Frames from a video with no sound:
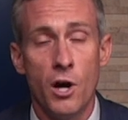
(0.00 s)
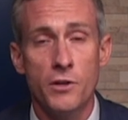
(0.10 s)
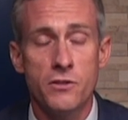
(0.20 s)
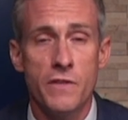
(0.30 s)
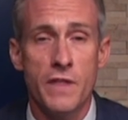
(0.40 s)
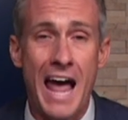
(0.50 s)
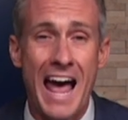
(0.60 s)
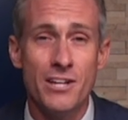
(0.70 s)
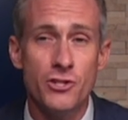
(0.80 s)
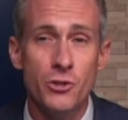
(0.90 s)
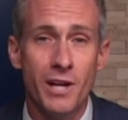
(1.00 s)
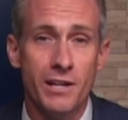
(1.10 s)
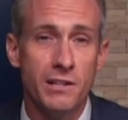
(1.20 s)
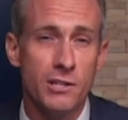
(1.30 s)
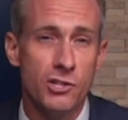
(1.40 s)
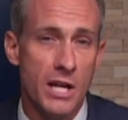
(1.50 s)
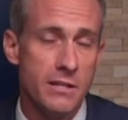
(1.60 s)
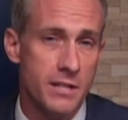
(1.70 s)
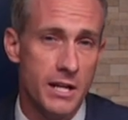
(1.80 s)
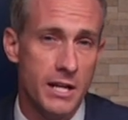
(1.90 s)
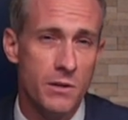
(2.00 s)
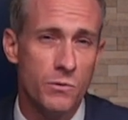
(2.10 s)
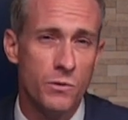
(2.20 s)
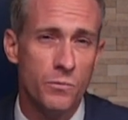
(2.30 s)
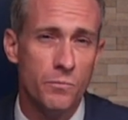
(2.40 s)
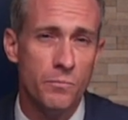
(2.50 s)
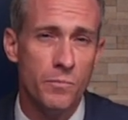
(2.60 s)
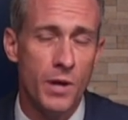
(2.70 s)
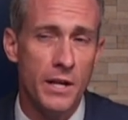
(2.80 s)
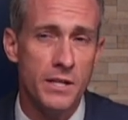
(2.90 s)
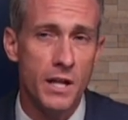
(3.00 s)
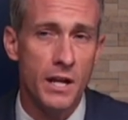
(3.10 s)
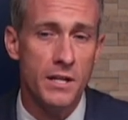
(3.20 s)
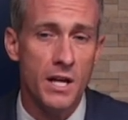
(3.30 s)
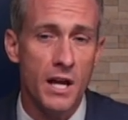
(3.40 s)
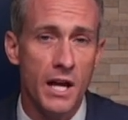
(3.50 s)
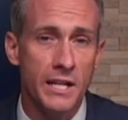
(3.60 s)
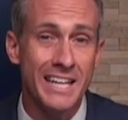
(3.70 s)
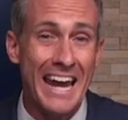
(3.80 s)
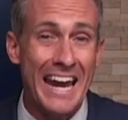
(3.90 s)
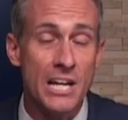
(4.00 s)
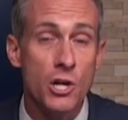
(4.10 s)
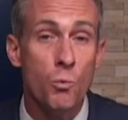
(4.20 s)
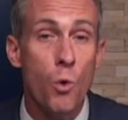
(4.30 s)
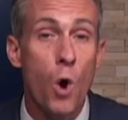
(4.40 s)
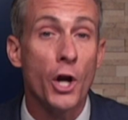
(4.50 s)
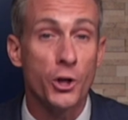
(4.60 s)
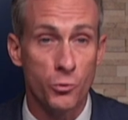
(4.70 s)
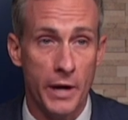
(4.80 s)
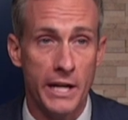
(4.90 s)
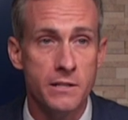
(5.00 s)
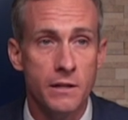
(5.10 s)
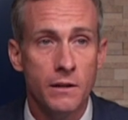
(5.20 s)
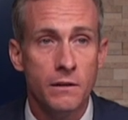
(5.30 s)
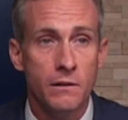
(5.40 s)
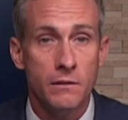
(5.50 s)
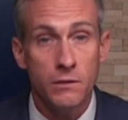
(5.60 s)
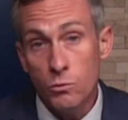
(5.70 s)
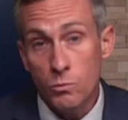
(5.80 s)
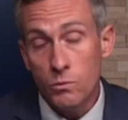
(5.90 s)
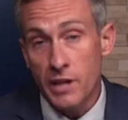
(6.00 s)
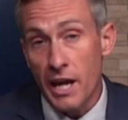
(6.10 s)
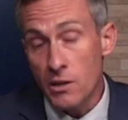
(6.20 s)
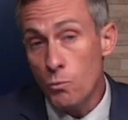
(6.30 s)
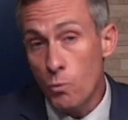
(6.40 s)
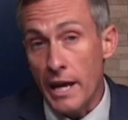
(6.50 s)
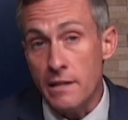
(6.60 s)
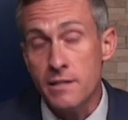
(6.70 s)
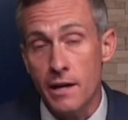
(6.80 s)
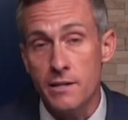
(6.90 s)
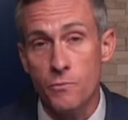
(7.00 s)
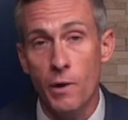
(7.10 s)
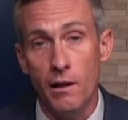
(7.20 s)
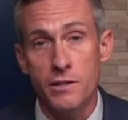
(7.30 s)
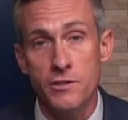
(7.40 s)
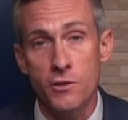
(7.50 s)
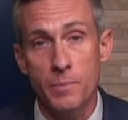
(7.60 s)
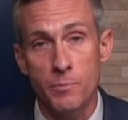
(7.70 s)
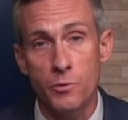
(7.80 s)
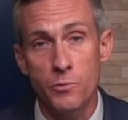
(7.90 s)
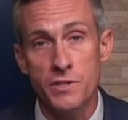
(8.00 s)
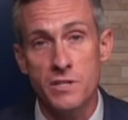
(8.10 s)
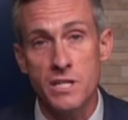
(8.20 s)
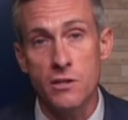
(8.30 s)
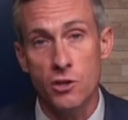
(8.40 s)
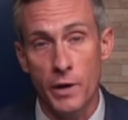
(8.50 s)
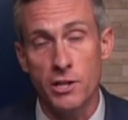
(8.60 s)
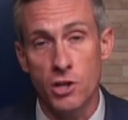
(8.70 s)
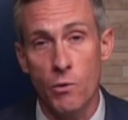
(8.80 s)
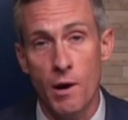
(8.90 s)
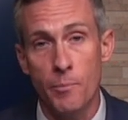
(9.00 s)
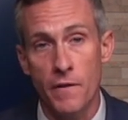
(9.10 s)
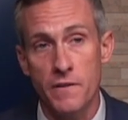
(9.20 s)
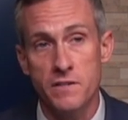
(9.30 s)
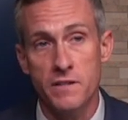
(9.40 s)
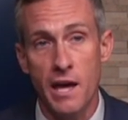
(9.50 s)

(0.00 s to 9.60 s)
We also know that as you get congested and, and, and, and gain water weight, you gain weight as well. And so people will see their weight go up on the